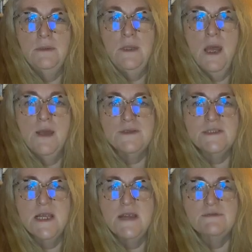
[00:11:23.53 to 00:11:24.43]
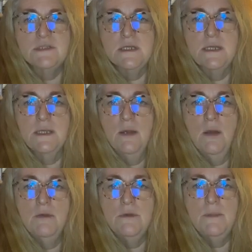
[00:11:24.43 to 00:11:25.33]
"No, seriously,
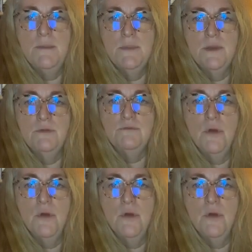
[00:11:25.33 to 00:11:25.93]
I remember that